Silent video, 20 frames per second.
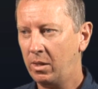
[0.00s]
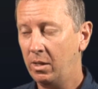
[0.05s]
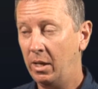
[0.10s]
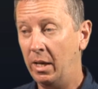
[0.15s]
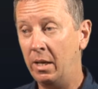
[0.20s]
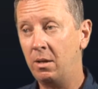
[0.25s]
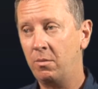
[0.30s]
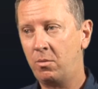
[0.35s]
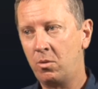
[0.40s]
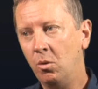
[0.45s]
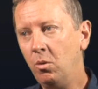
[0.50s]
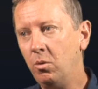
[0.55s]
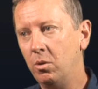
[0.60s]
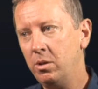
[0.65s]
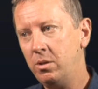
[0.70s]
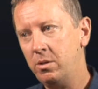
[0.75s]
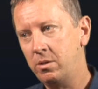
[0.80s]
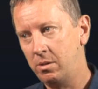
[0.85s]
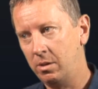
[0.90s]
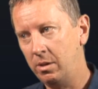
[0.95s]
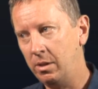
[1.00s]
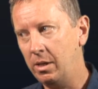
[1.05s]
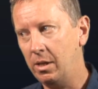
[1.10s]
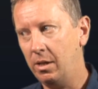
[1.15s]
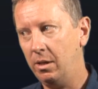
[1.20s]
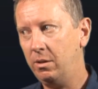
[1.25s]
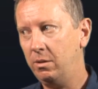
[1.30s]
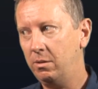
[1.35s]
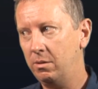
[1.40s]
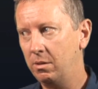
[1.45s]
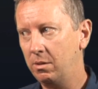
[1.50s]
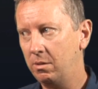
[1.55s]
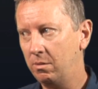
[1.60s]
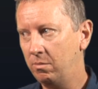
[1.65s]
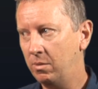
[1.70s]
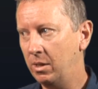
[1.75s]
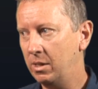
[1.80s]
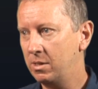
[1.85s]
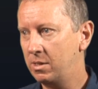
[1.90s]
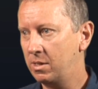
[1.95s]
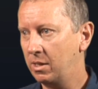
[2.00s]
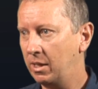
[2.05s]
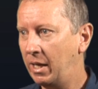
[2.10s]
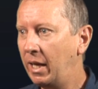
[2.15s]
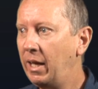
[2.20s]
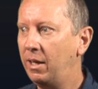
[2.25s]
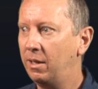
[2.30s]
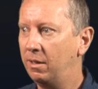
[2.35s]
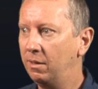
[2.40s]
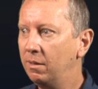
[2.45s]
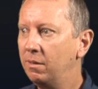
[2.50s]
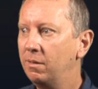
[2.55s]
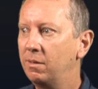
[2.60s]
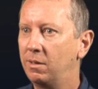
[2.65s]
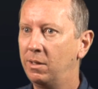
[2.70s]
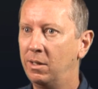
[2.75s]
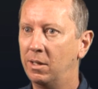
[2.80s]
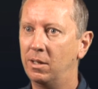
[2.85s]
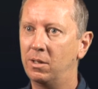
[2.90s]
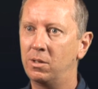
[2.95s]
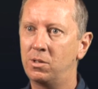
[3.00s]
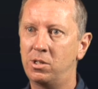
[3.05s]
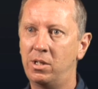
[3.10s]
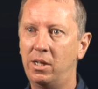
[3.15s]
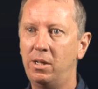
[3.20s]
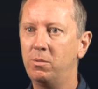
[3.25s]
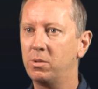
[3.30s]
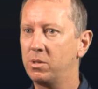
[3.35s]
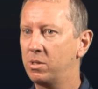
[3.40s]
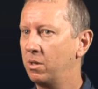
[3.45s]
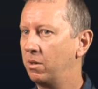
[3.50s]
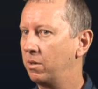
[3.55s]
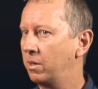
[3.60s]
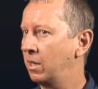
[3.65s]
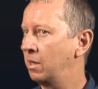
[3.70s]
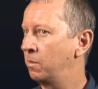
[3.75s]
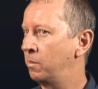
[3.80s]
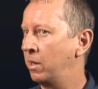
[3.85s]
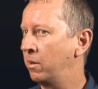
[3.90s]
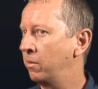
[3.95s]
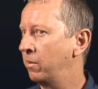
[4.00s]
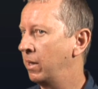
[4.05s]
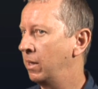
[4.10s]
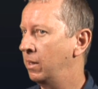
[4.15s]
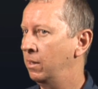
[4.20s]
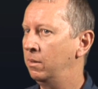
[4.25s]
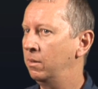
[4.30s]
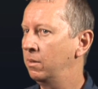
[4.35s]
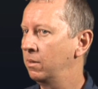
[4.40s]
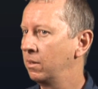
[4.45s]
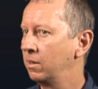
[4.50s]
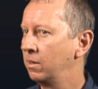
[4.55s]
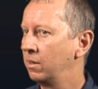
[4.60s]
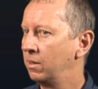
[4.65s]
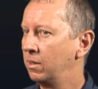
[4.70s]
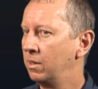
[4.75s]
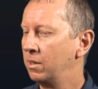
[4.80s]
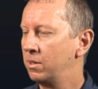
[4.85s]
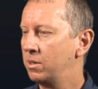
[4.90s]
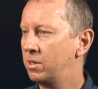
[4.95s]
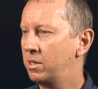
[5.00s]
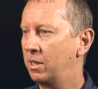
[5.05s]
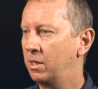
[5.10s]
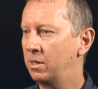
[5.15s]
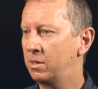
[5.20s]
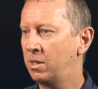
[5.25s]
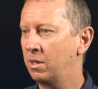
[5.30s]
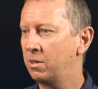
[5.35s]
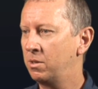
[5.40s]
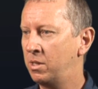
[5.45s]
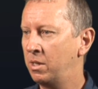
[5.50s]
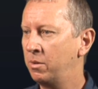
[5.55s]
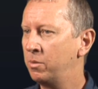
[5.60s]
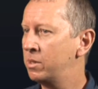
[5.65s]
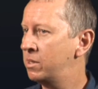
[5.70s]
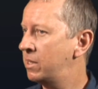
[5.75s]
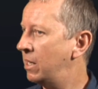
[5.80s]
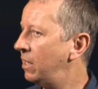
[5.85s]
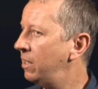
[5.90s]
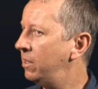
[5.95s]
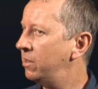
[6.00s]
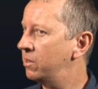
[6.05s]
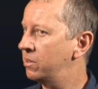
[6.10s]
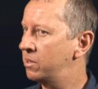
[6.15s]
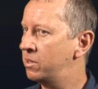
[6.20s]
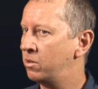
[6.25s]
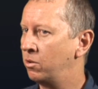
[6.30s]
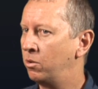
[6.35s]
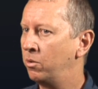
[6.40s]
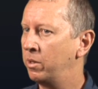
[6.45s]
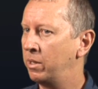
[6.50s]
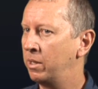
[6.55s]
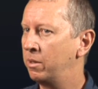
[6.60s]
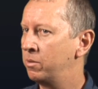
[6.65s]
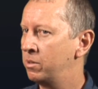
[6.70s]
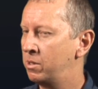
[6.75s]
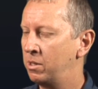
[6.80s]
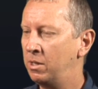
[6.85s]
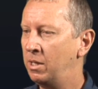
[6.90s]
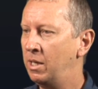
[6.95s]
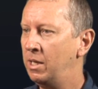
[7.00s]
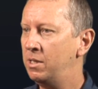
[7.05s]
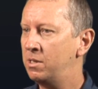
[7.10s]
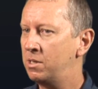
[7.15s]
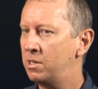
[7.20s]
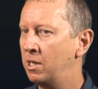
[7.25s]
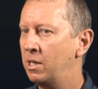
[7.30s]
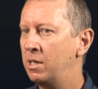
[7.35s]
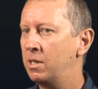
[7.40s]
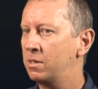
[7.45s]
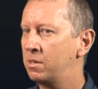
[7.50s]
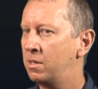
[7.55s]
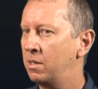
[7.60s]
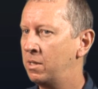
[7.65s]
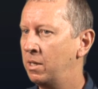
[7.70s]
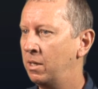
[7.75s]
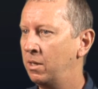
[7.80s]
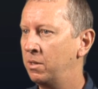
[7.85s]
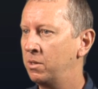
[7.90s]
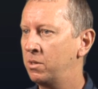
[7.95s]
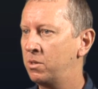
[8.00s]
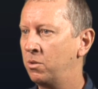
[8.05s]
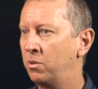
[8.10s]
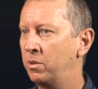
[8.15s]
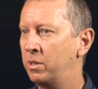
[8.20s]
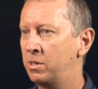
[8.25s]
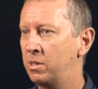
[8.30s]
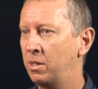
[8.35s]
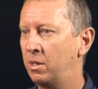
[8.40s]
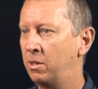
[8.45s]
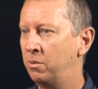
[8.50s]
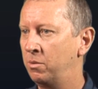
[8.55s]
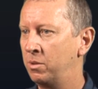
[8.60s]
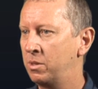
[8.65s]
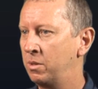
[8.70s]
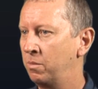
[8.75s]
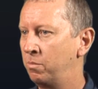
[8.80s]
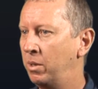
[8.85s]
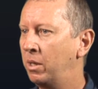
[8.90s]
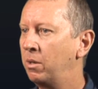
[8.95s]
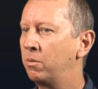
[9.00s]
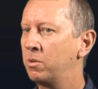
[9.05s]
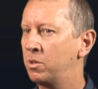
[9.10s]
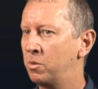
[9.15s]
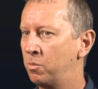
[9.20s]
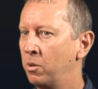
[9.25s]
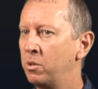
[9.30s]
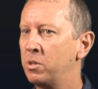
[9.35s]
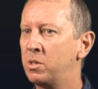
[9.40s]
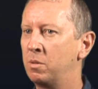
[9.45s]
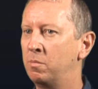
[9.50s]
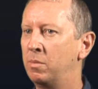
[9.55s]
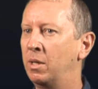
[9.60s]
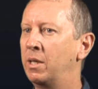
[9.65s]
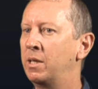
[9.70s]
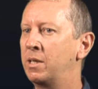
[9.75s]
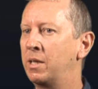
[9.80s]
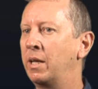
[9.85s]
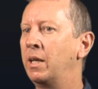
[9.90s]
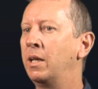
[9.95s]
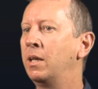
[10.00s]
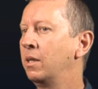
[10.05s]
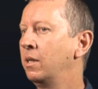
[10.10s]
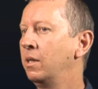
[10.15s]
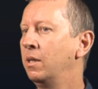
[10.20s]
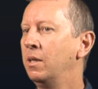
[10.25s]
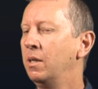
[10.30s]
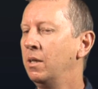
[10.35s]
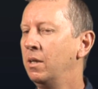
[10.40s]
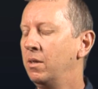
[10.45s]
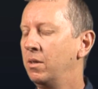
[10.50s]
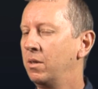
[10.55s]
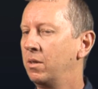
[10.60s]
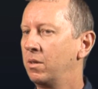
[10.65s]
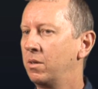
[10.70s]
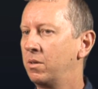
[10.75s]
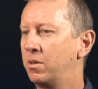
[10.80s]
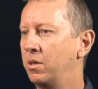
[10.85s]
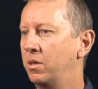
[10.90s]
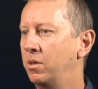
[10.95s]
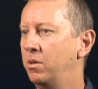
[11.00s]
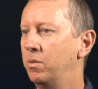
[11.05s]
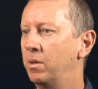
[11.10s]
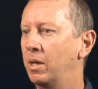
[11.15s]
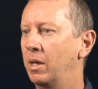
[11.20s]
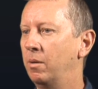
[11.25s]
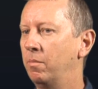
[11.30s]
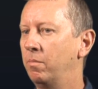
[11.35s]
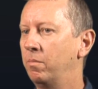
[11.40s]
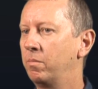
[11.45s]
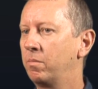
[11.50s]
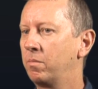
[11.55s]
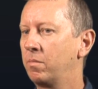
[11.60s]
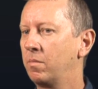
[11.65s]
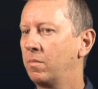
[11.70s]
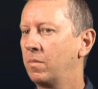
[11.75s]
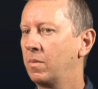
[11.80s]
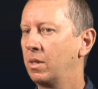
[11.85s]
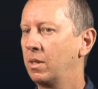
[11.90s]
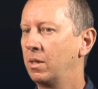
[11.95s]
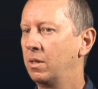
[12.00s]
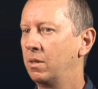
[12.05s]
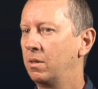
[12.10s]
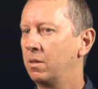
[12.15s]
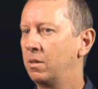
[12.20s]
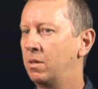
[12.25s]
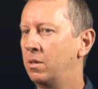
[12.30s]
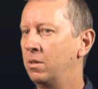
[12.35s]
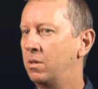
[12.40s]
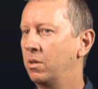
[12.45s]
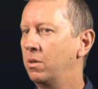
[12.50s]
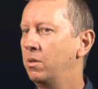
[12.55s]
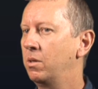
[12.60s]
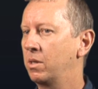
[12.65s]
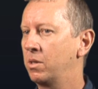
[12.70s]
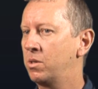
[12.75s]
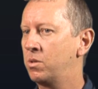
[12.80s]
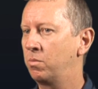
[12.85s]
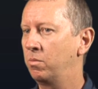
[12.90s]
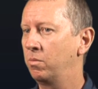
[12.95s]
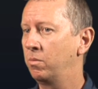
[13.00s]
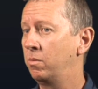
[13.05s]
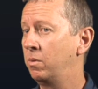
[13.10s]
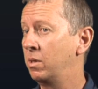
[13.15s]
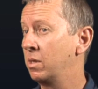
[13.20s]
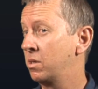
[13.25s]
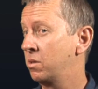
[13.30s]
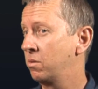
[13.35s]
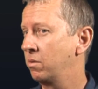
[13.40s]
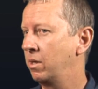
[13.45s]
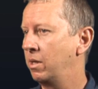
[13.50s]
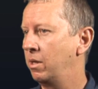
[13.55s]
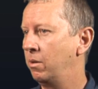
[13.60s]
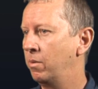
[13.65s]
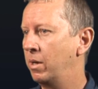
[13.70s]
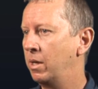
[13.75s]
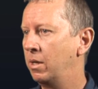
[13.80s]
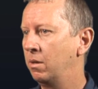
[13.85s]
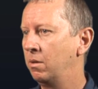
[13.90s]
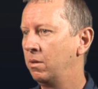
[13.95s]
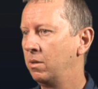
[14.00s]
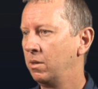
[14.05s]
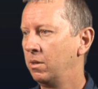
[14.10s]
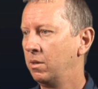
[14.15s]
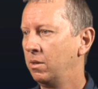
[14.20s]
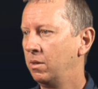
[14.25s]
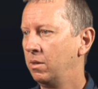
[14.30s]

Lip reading: and of course, you know, once again, you know, she was not going to be around. So she was telling her story. It was her last chance to tell her story. So there was a big responsibility to do this really well.